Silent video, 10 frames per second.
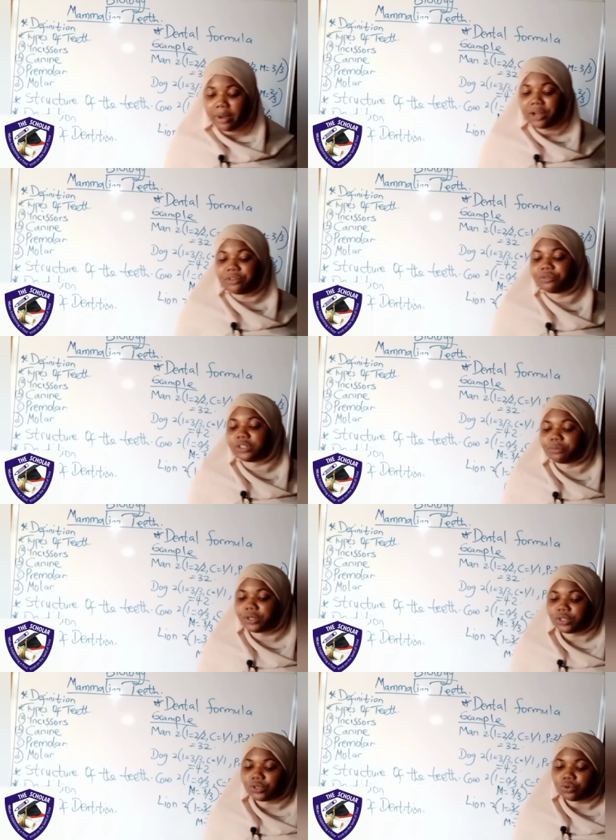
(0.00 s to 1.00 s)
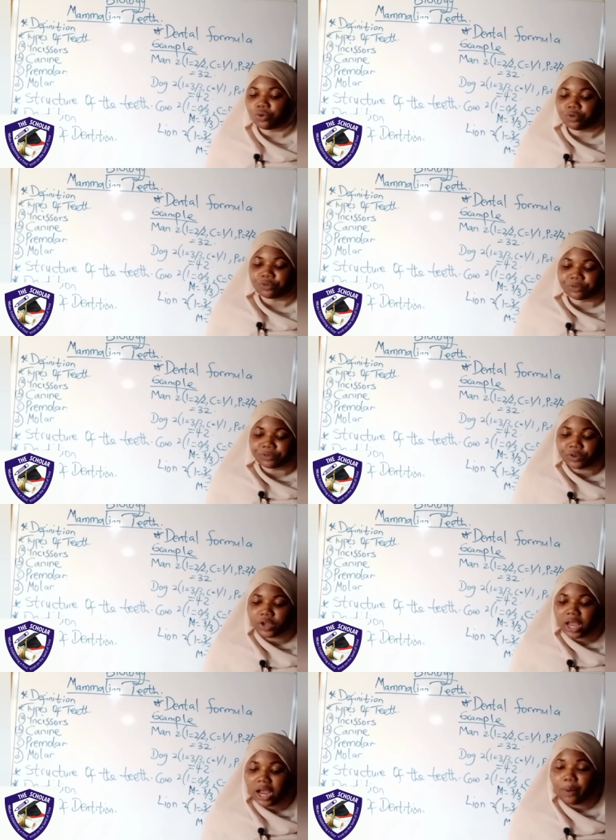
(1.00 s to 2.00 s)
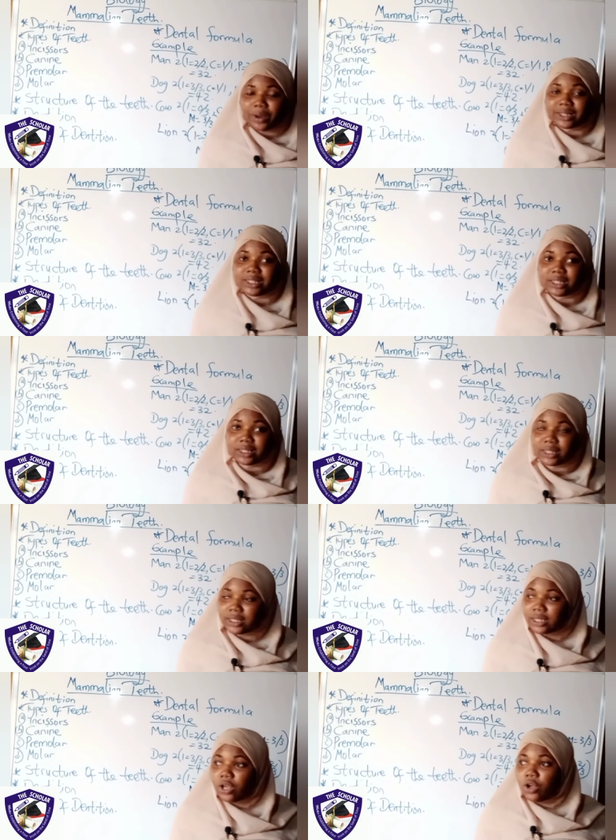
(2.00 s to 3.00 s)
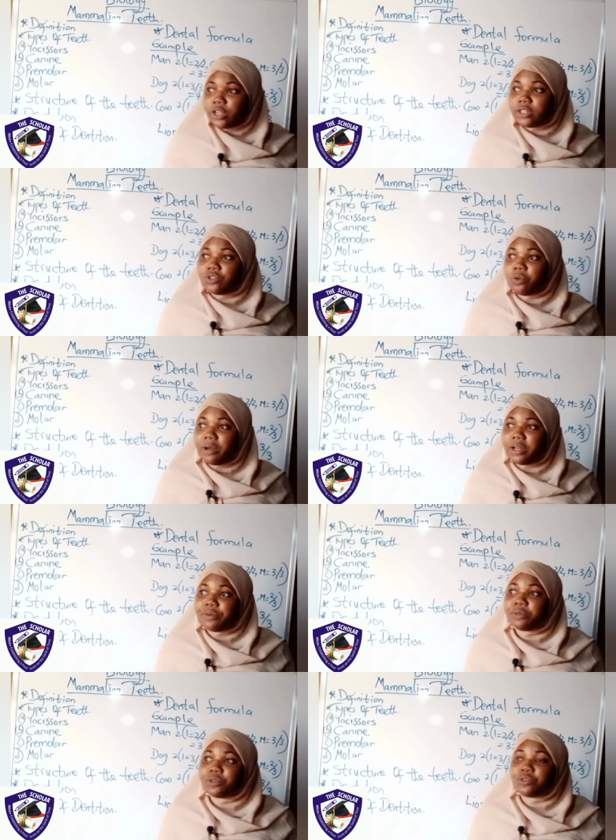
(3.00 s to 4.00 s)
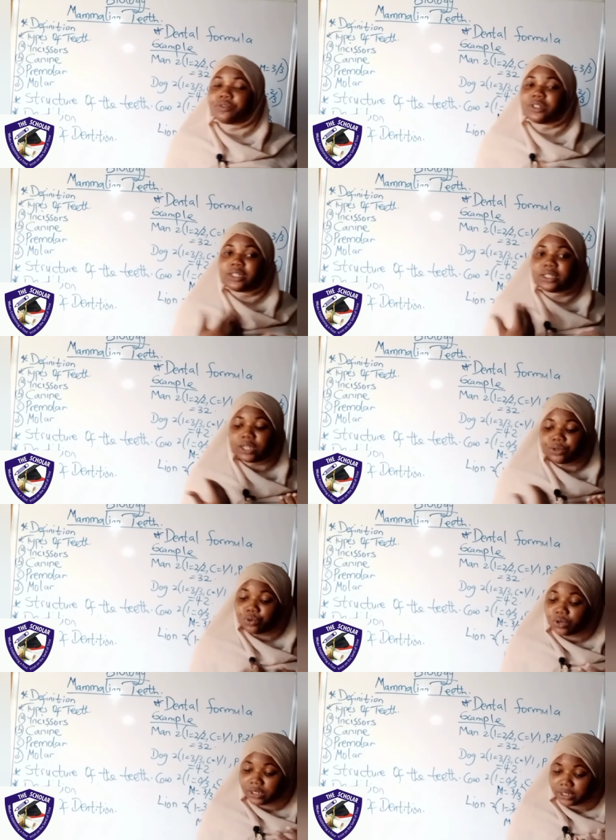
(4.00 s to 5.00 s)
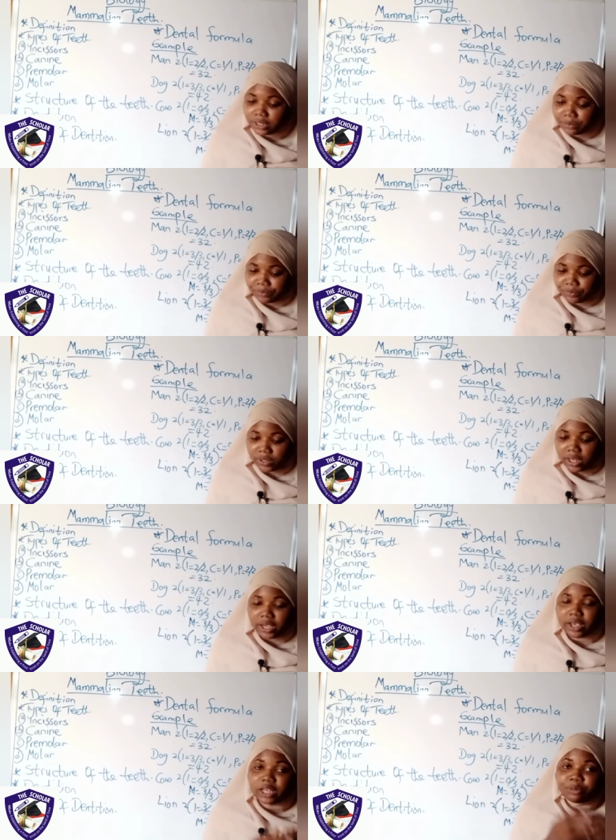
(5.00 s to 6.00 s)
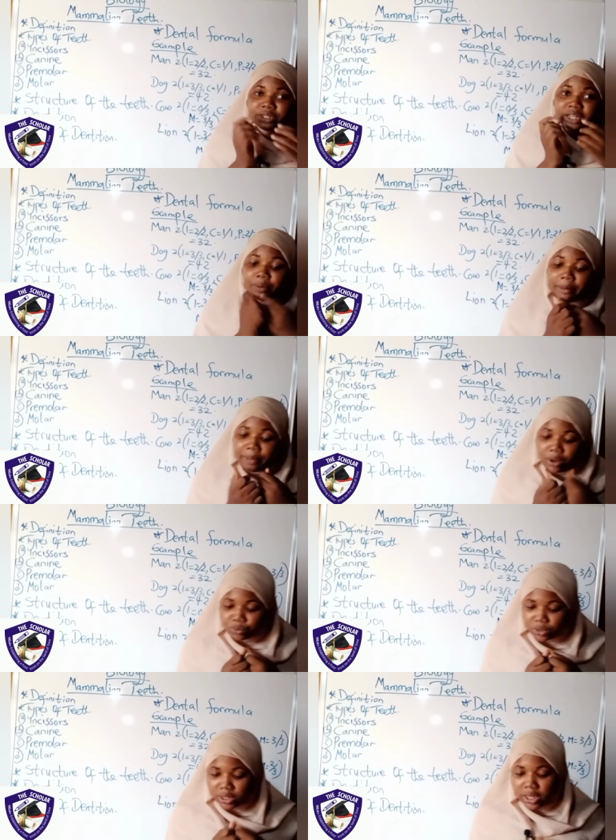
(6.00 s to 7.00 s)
and arrangement of our teeth. It's the number and arrangement of teeth in an organism, in our mouth.